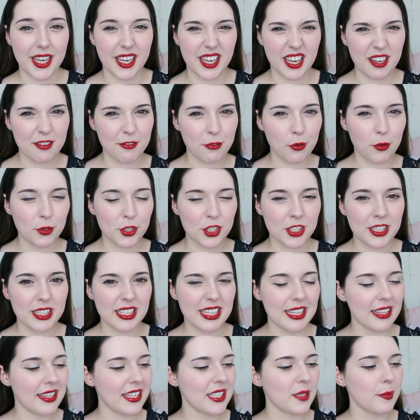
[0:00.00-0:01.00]

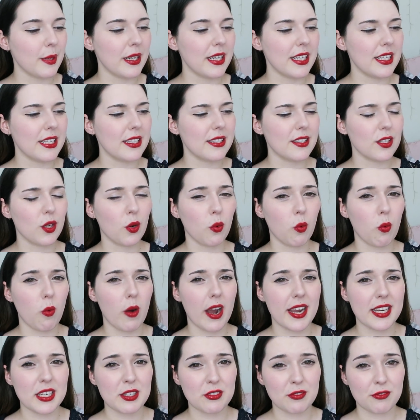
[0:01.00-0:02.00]
Unfortunately, this one is
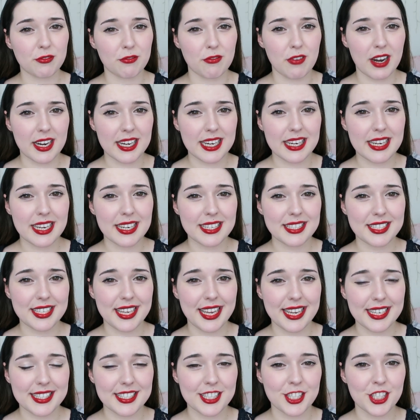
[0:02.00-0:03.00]
quite runny in
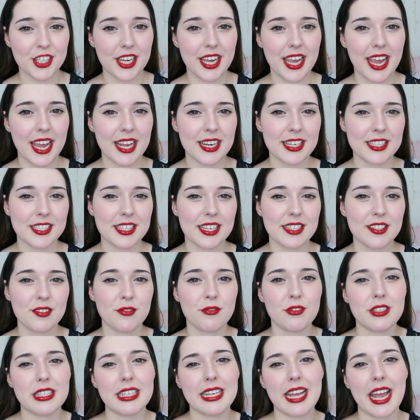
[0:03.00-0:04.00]
texture and it doesn't
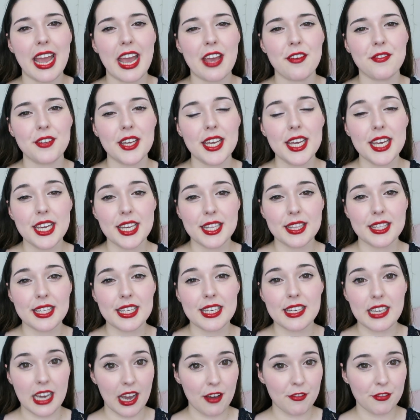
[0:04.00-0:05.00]
really have the
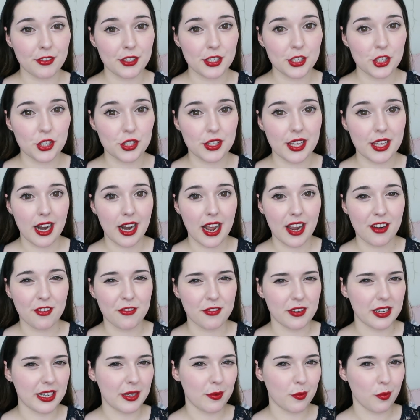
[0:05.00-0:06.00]
coverage I
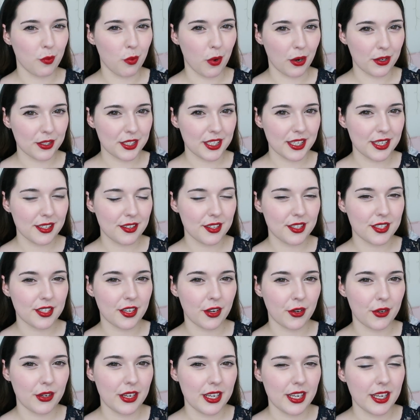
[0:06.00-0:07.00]
really wanted,
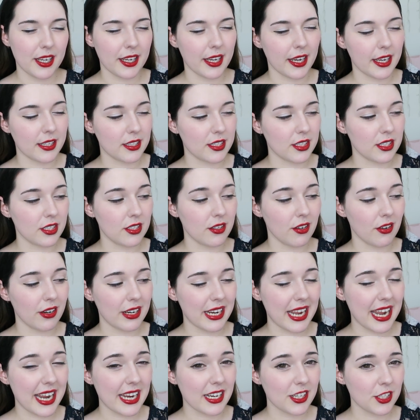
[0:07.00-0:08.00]
so it's not
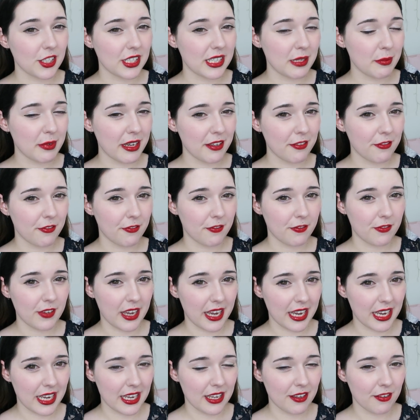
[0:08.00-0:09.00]
actually my
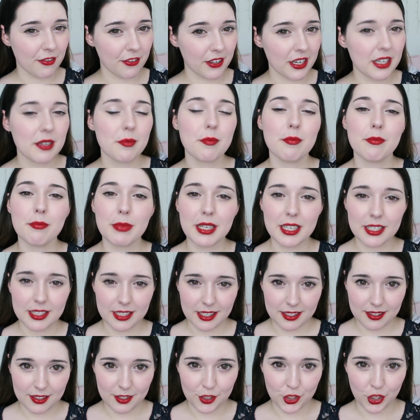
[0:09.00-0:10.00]
favourite, but it
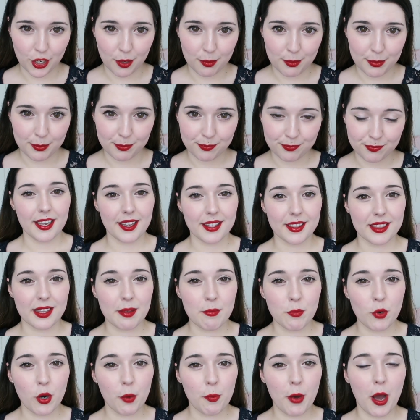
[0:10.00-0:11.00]
does the job. The
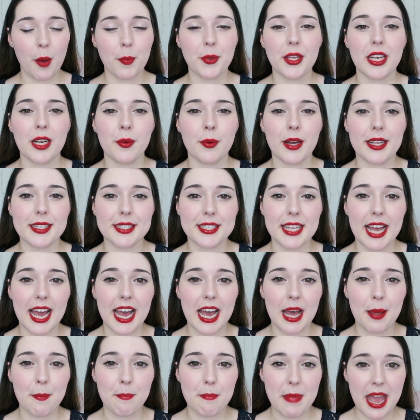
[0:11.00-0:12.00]
more popular ones
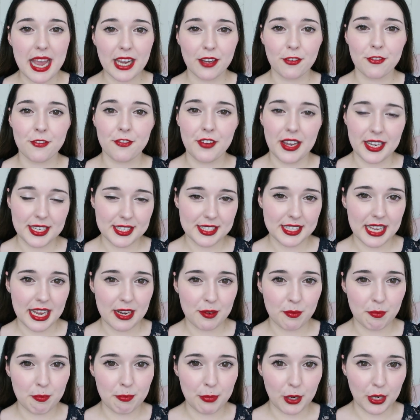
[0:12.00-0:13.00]
are MAC Face
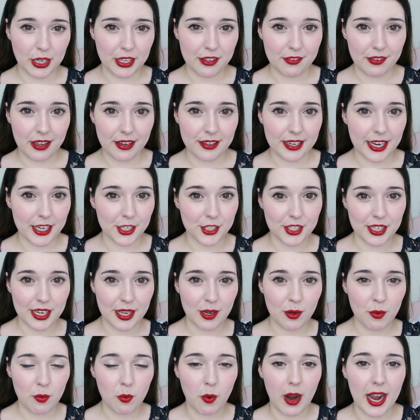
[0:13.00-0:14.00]
and Body Foundation
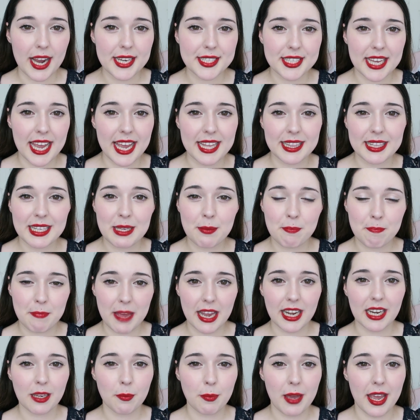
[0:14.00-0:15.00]
in white and the
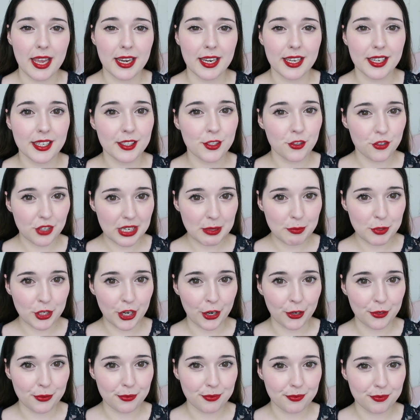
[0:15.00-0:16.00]
Manic Panic in Dream
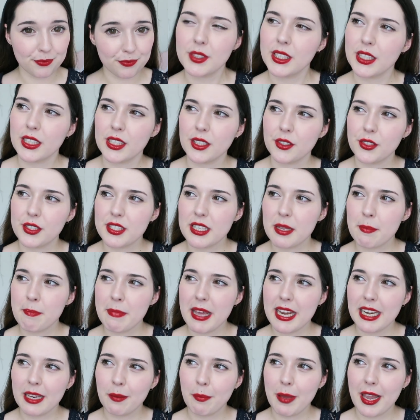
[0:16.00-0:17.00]
Tone. Or is it
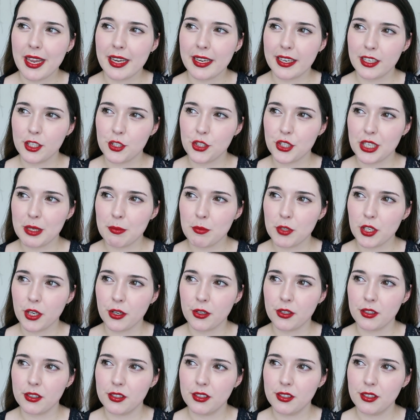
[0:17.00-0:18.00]
Manic Panic Dream
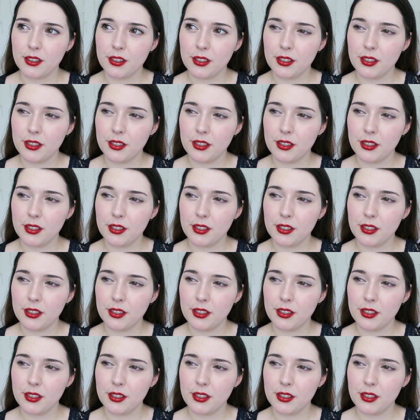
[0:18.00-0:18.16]
Tone?